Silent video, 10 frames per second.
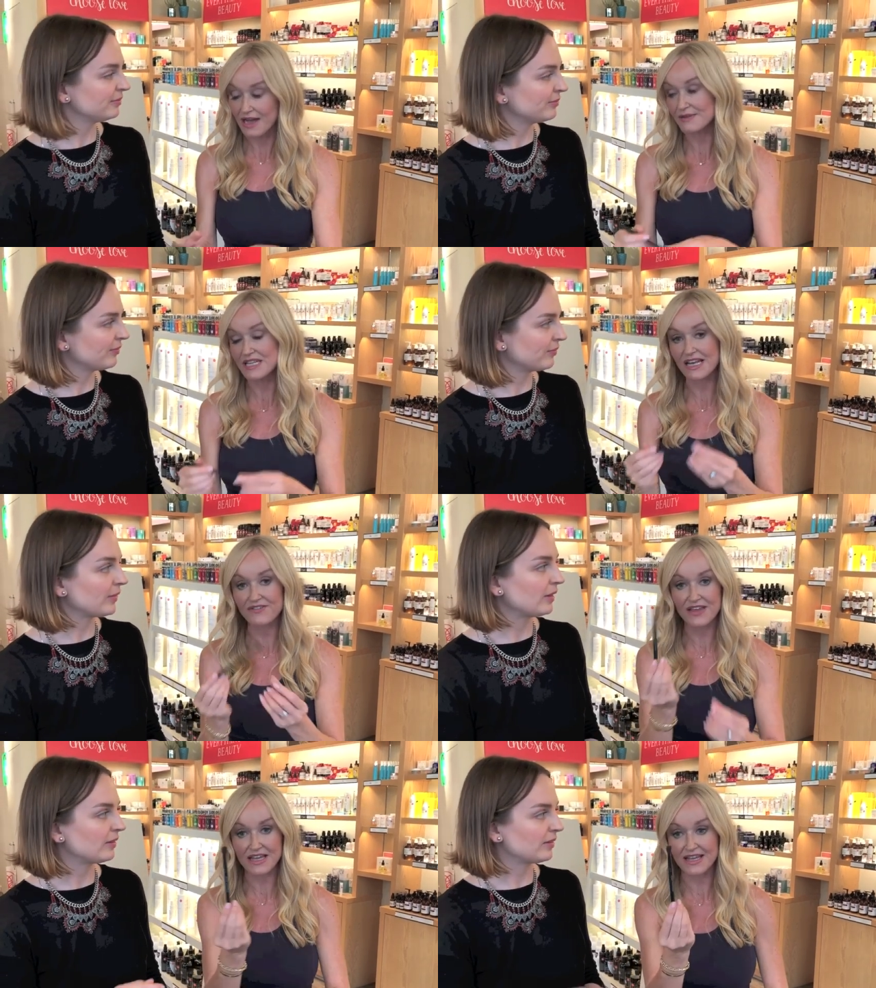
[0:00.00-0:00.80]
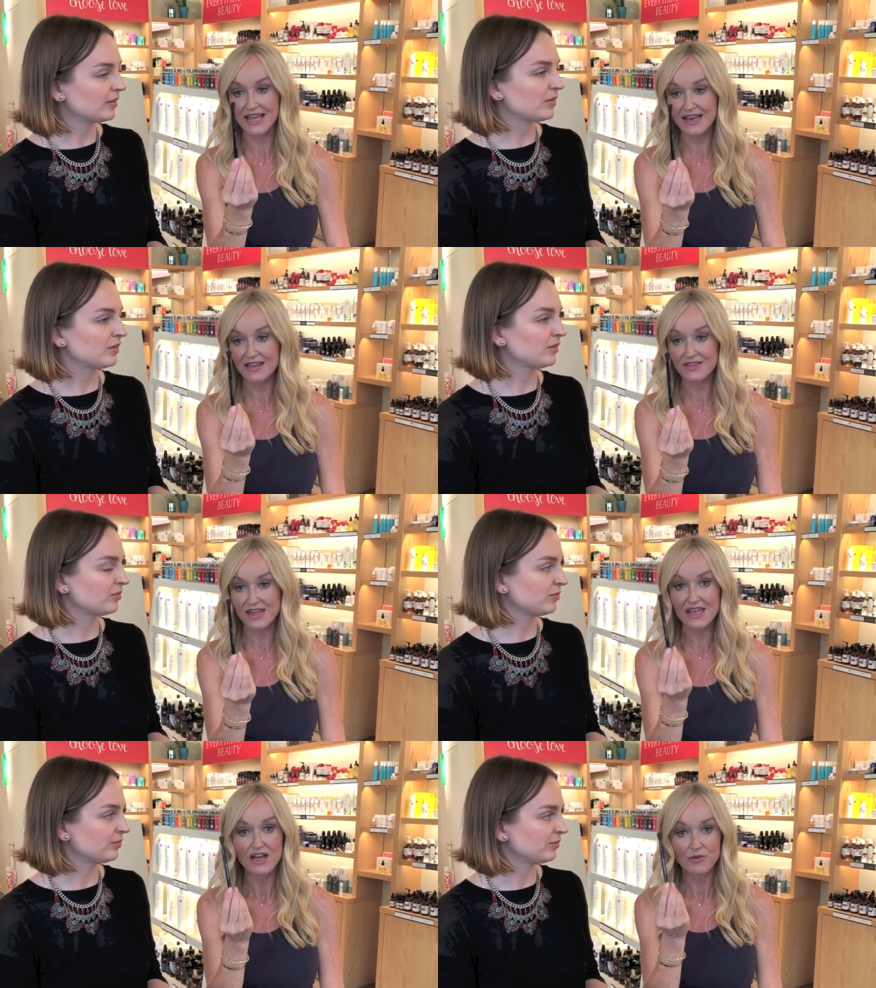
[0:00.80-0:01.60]
Speaker 1: I was telling Vika, getting
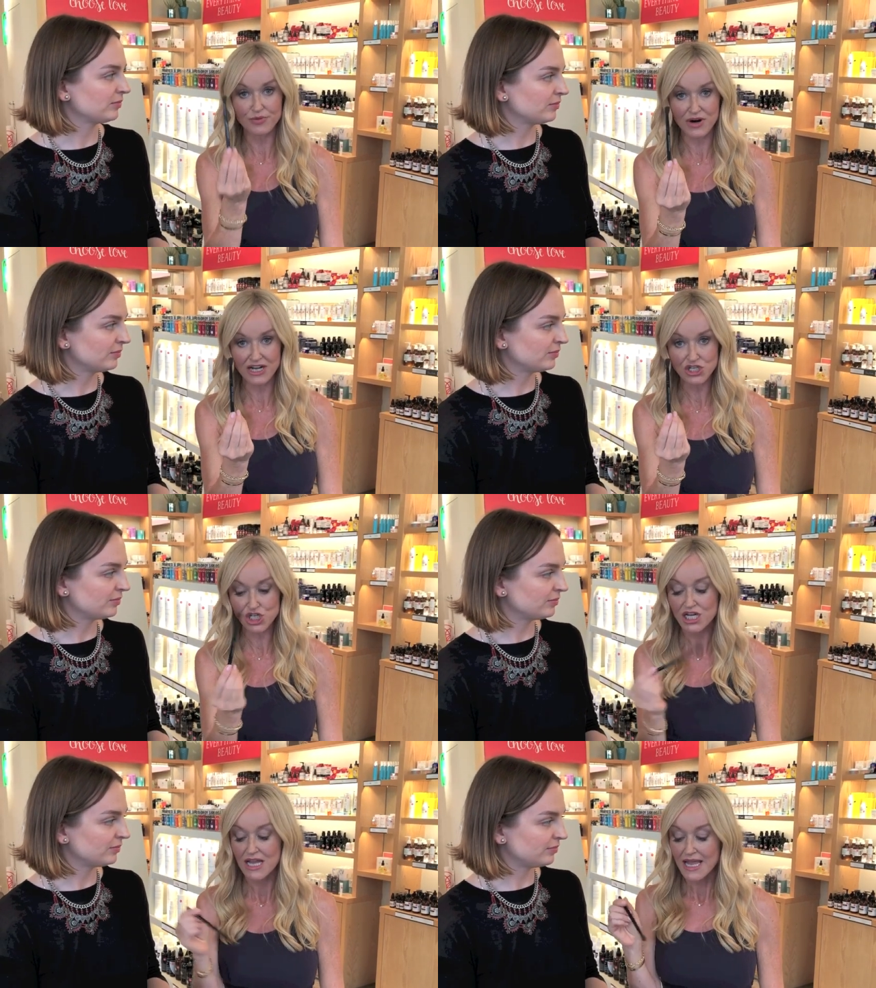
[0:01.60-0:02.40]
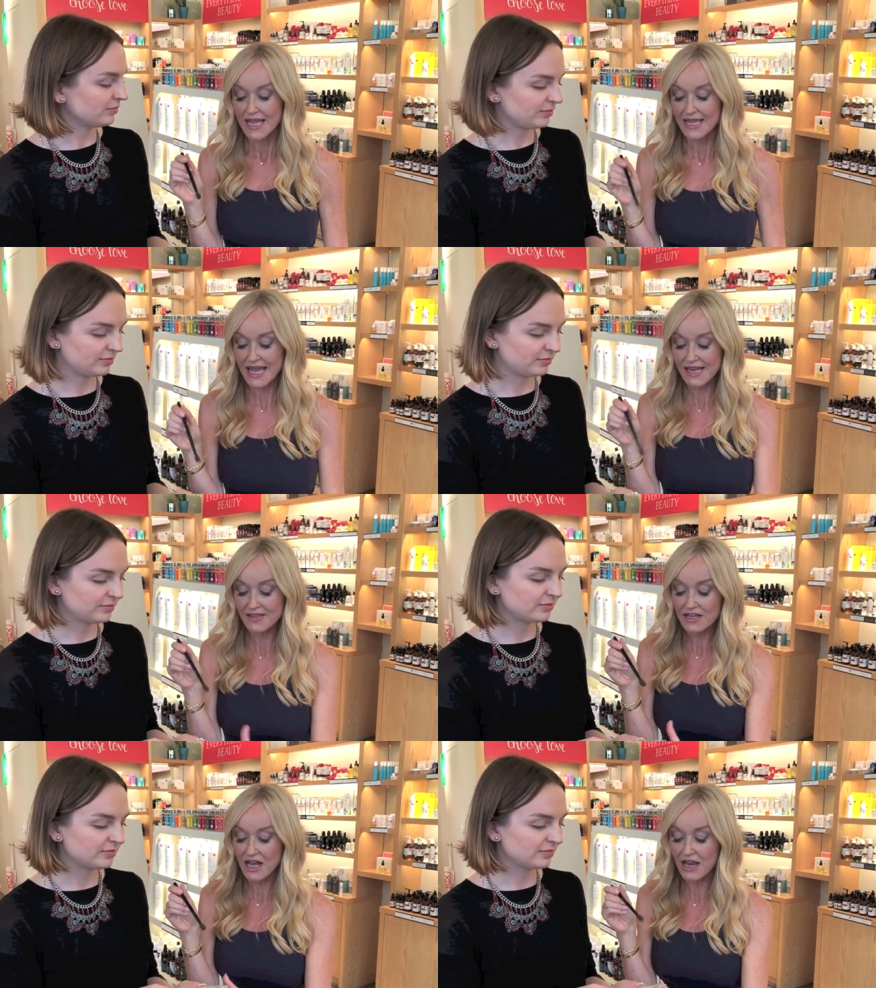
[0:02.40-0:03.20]
the brush, getting
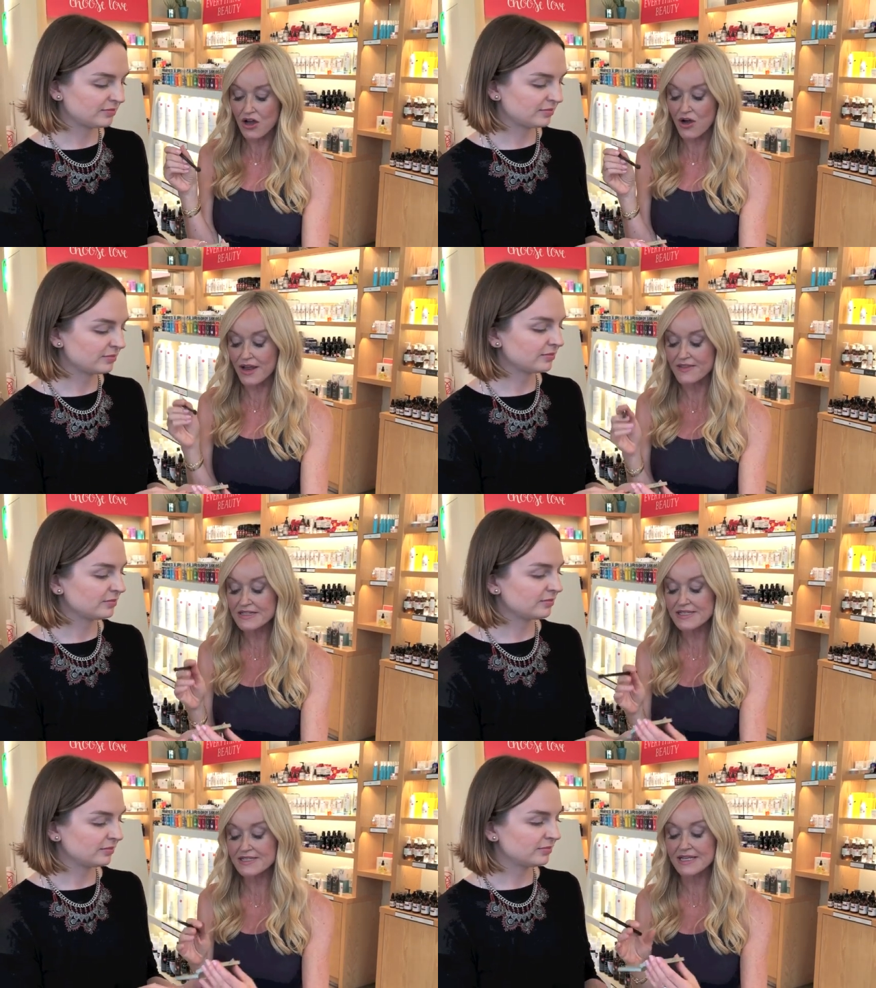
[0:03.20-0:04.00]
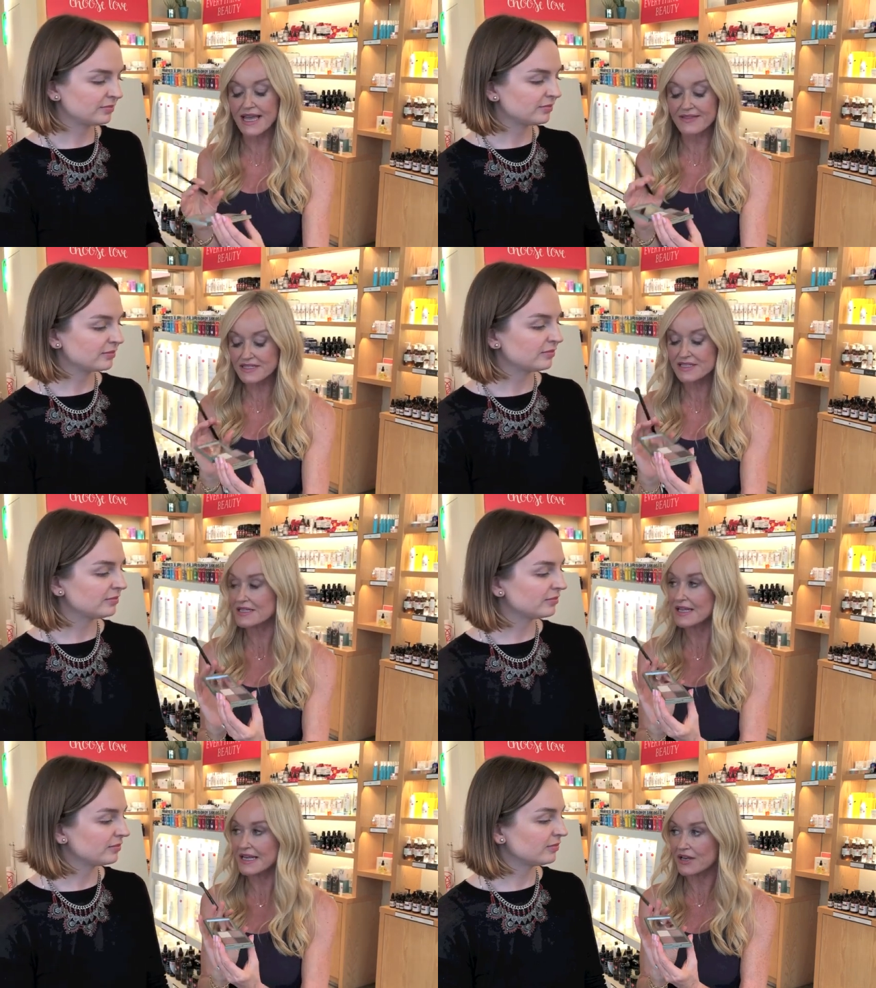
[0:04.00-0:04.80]
the color on, and this is again, this is
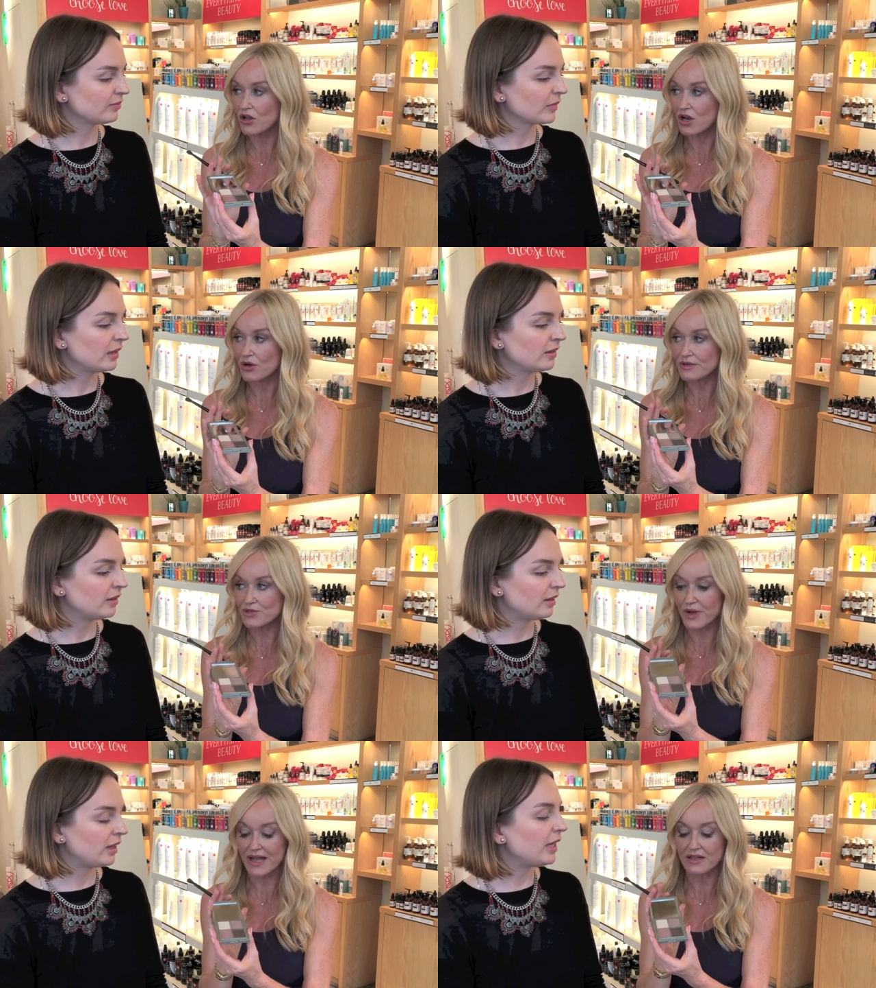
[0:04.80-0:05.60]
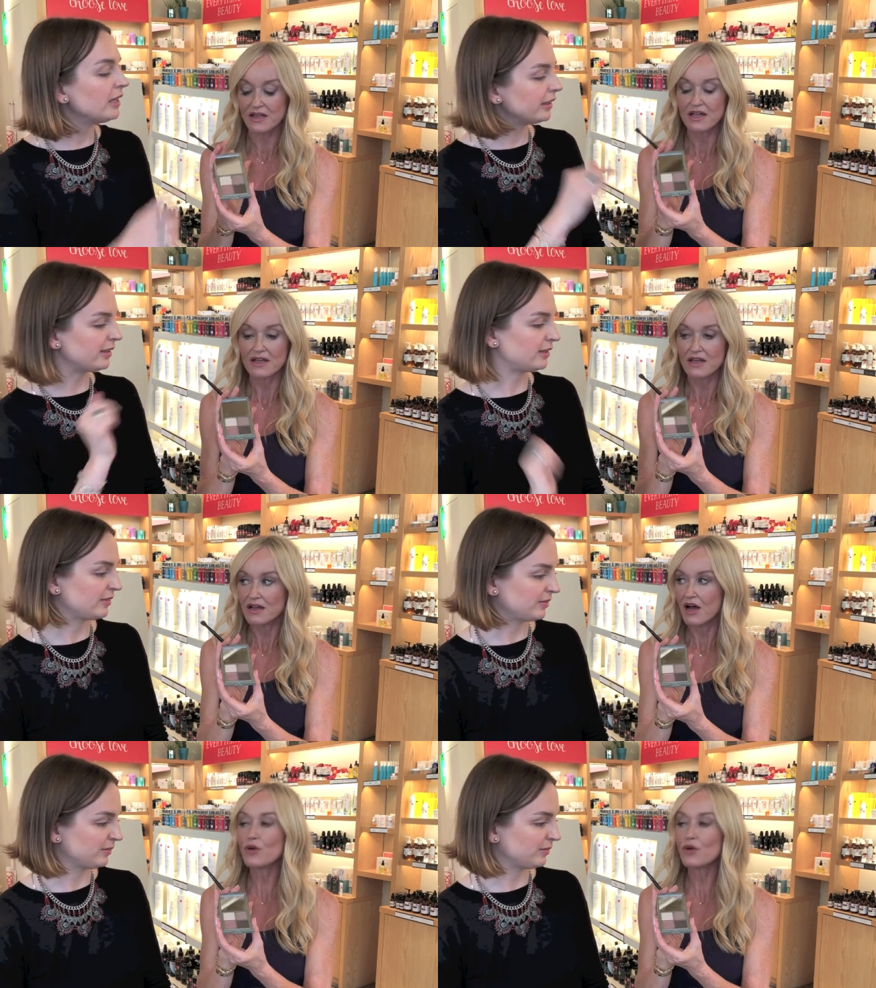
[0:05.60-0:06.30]
Lily Lolo as well. ILIA.